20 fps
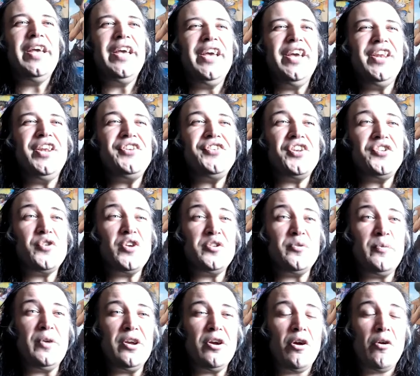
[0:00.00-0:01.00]
It is
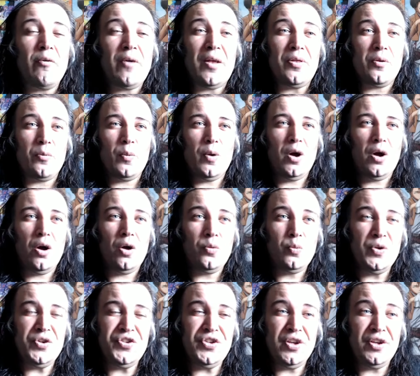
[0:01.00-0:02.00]
interesting. We go around the world,
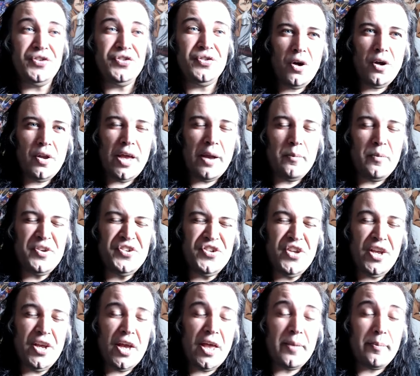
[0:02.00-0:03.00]
we see and we
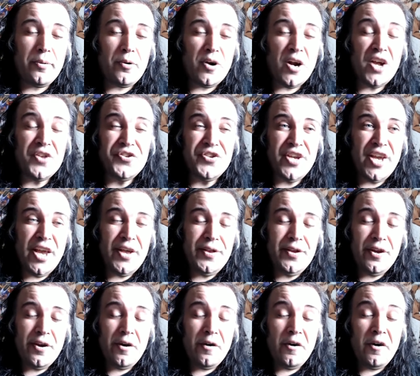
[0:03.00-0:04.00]
see at Baratie
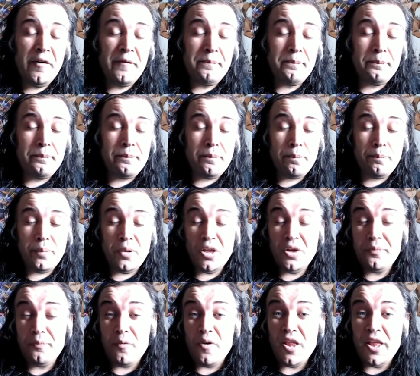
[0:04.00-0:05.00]
the
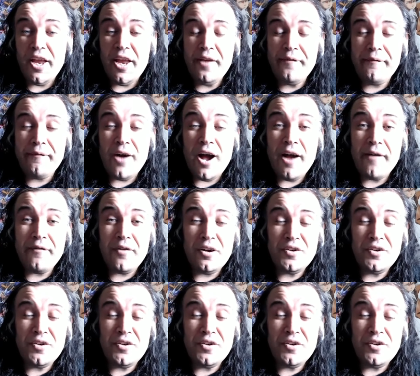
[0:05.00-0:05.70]
unblood related father